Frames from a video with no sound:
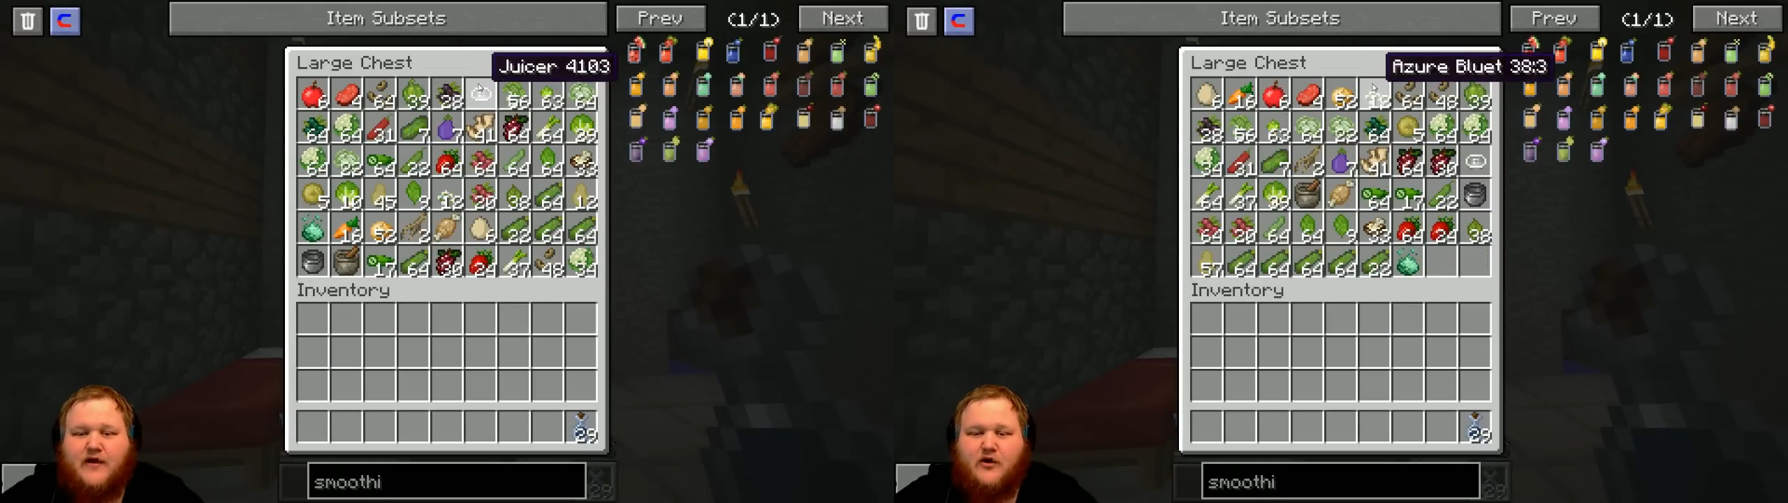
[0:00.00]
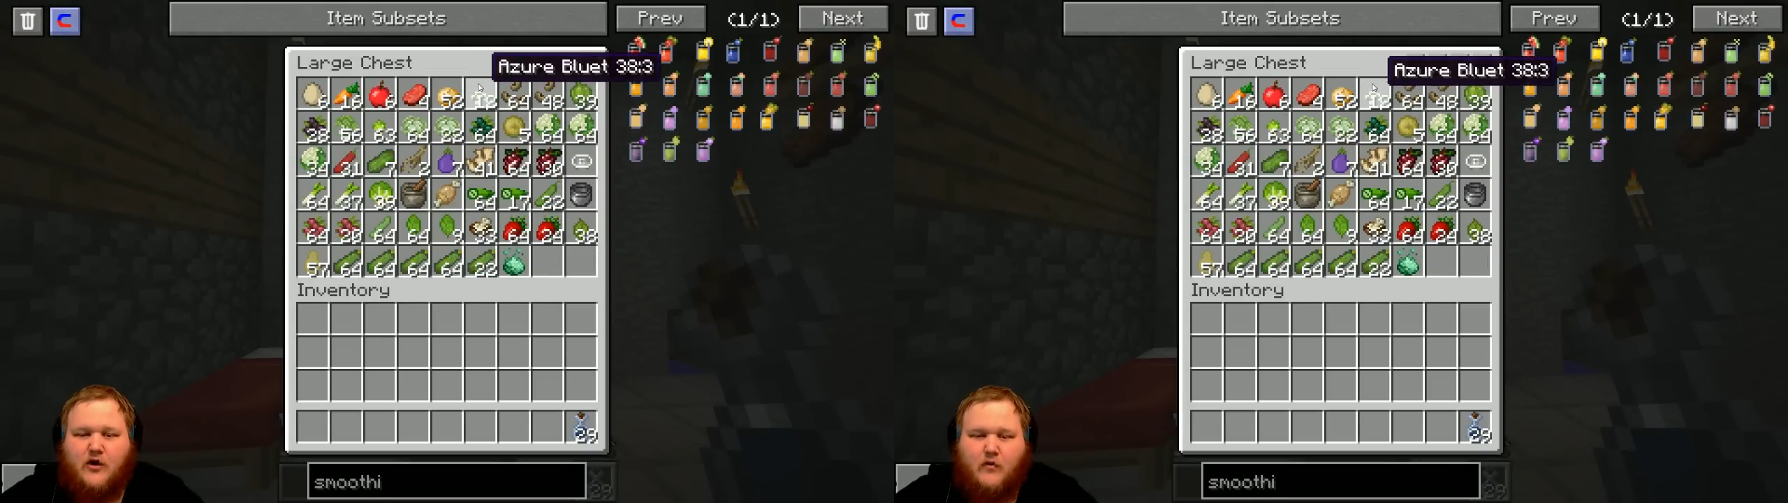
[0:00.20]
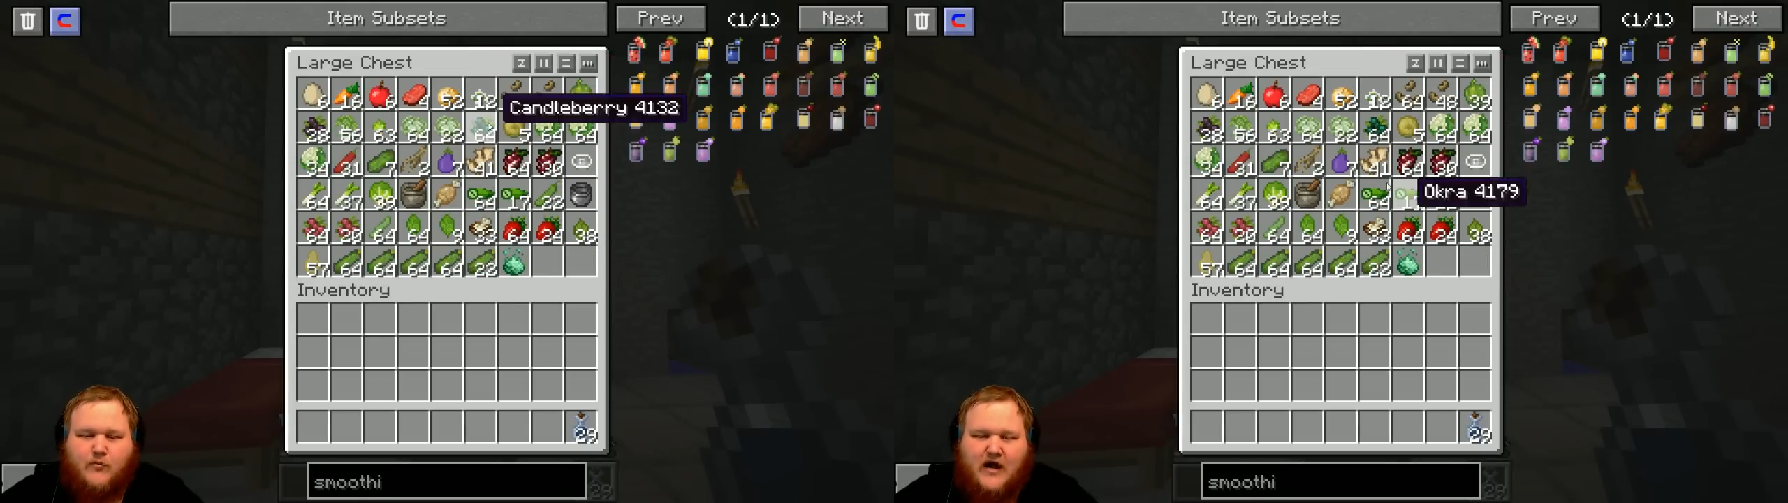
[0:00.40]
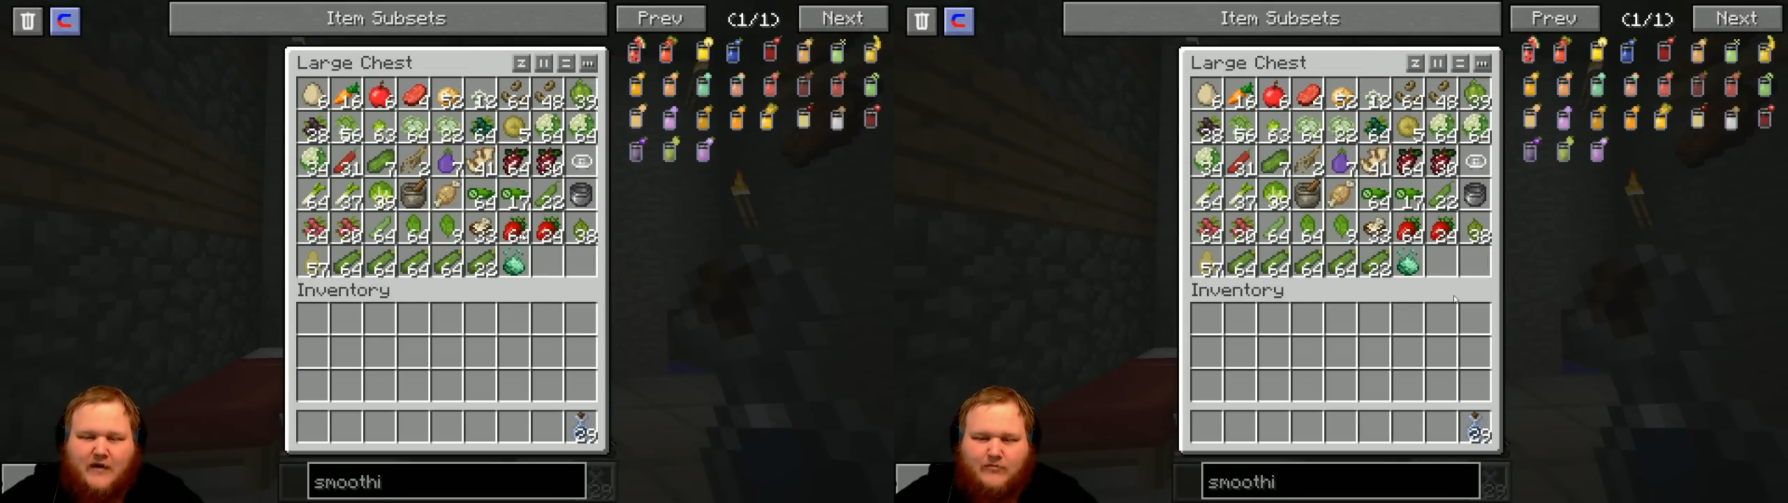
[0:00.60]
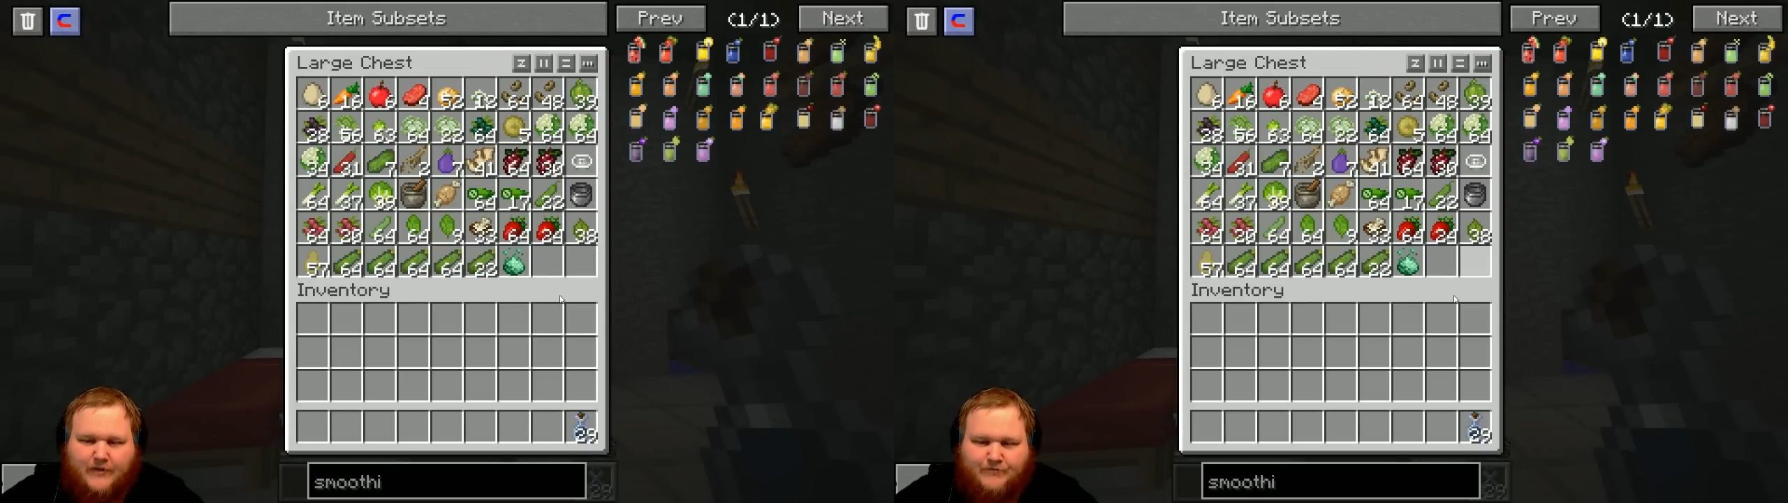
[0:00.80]
no
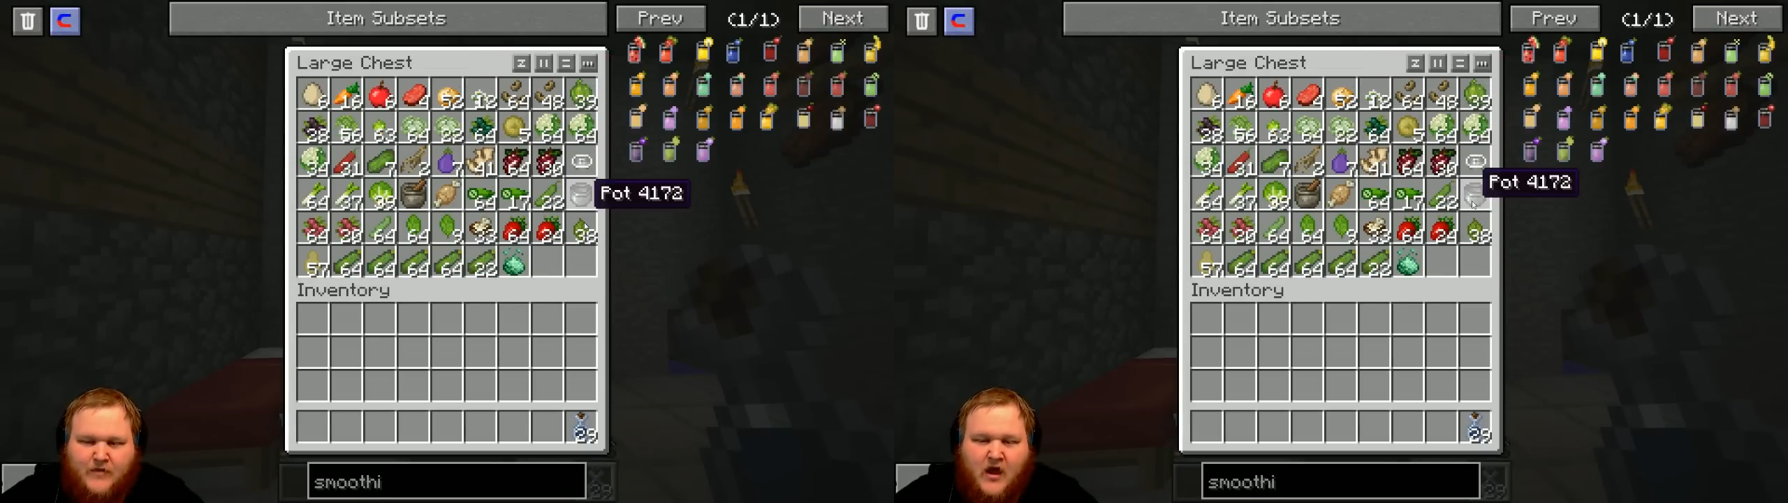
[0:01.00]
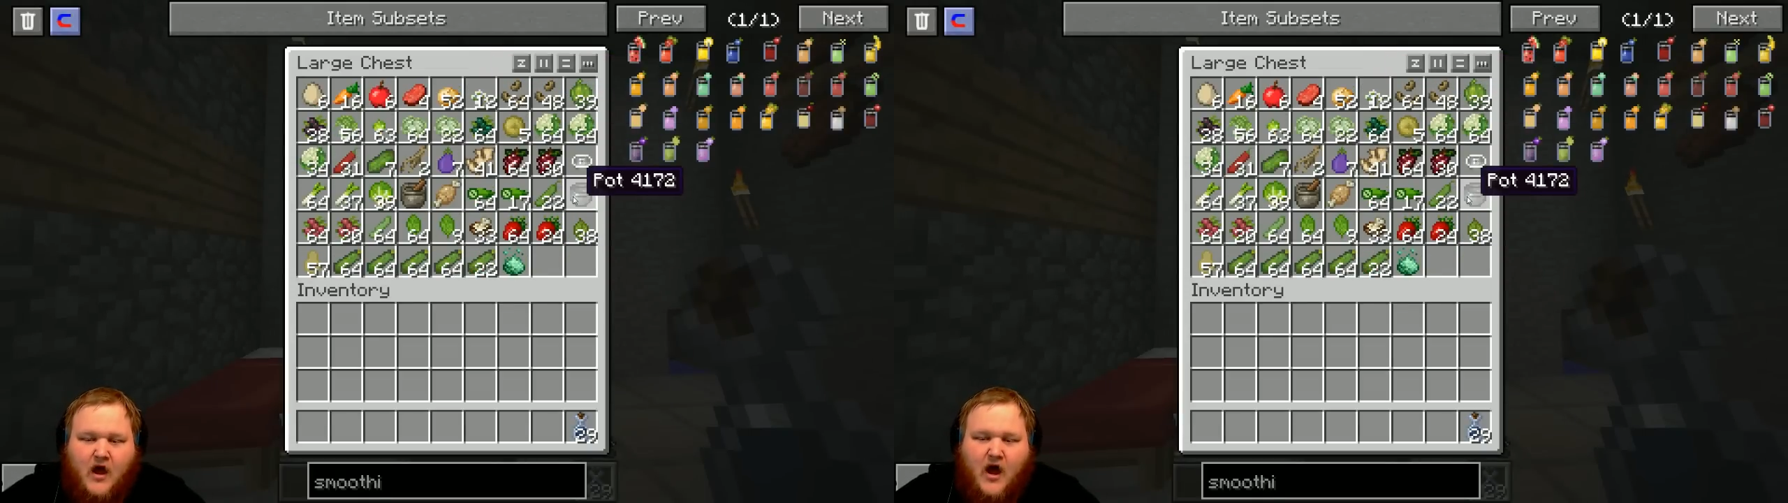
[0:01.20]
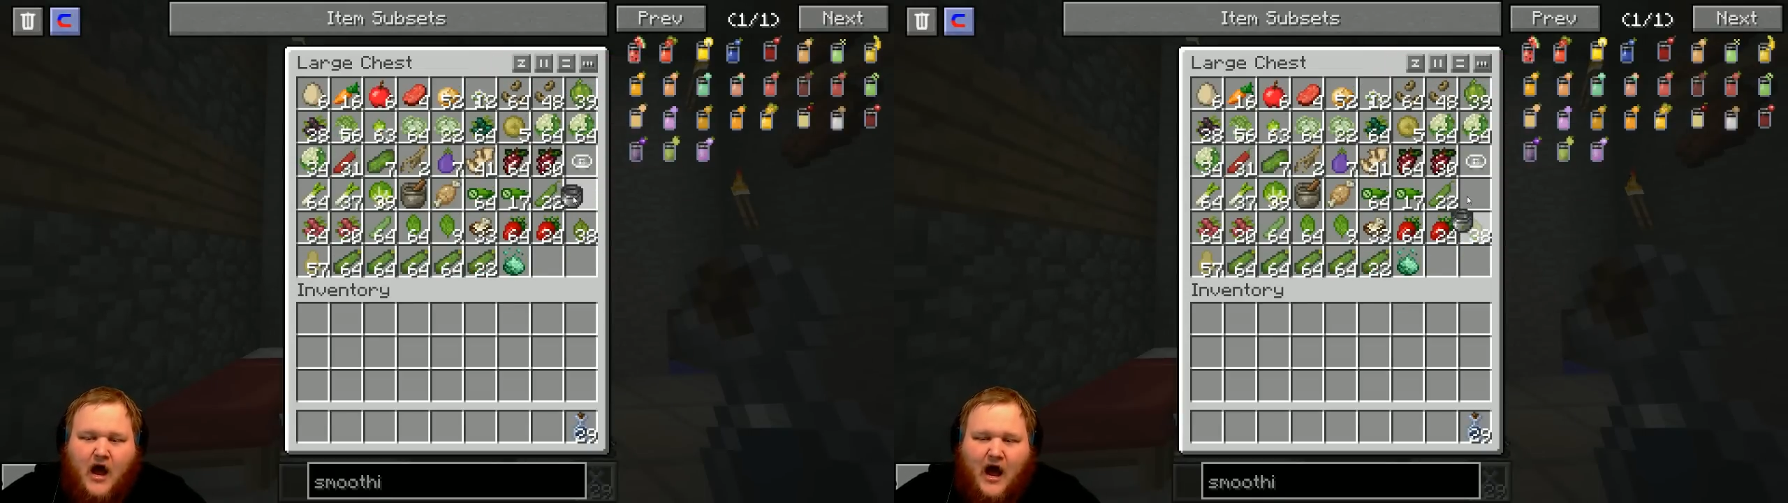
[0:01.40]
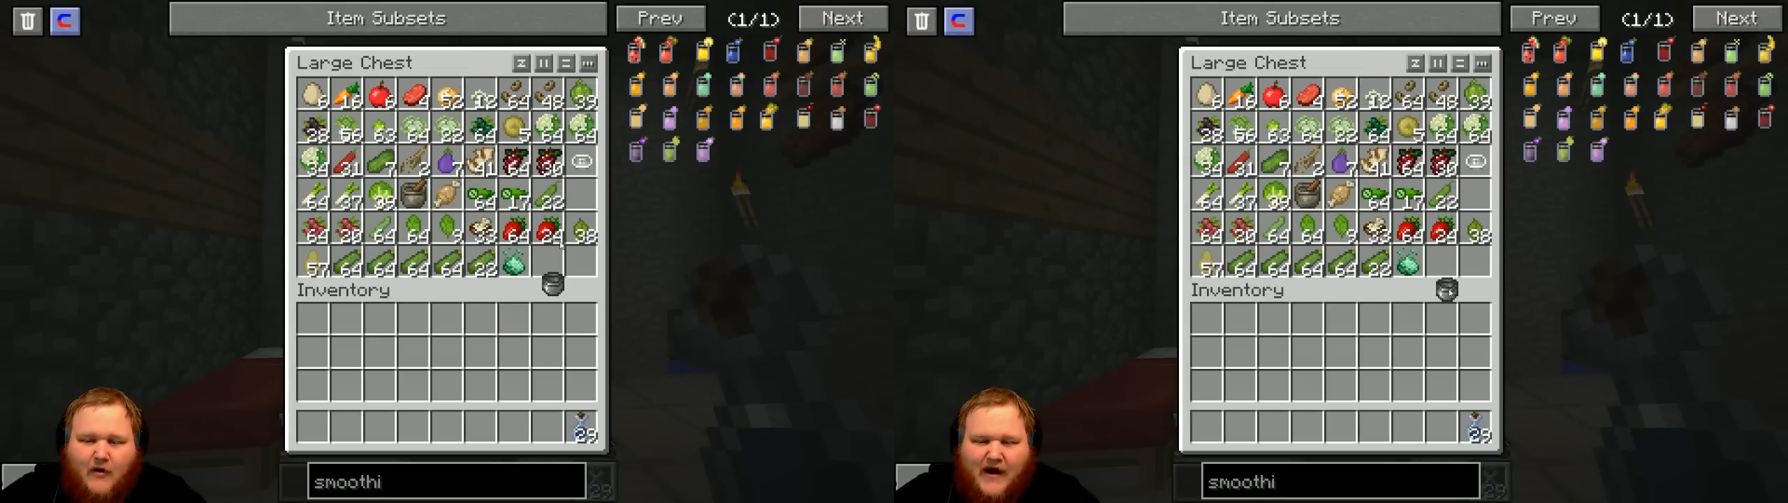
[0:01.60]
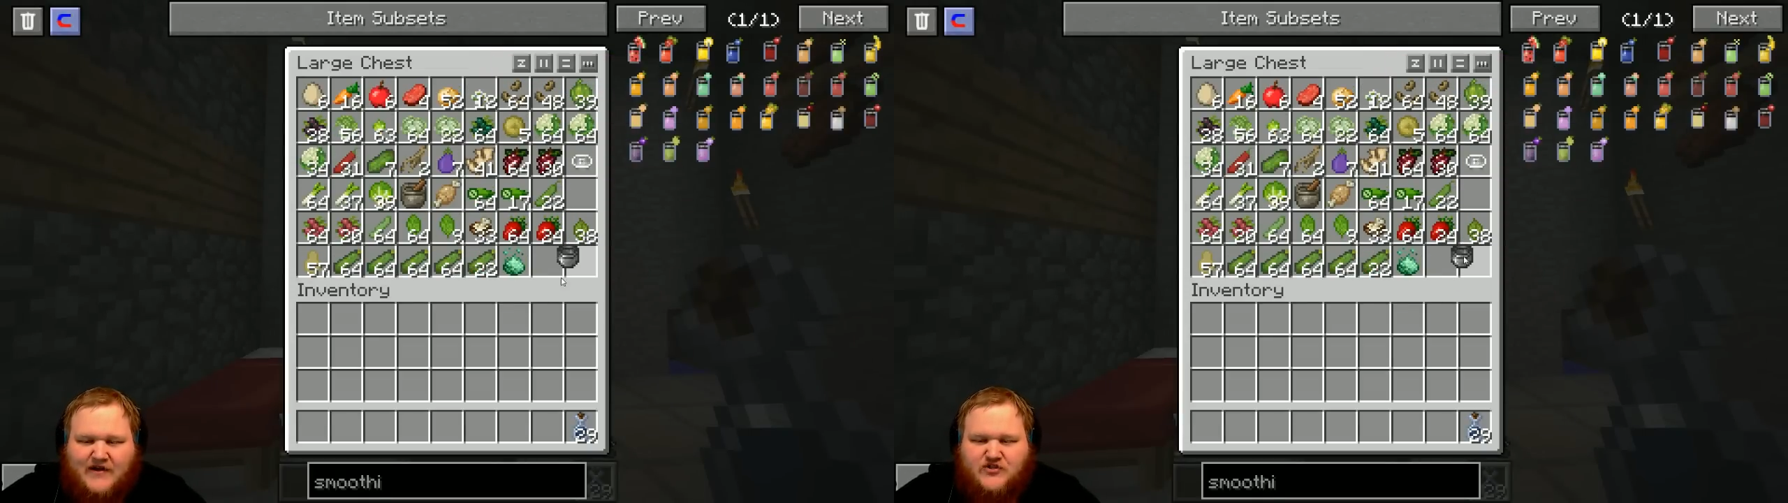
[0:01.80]
problem. All right,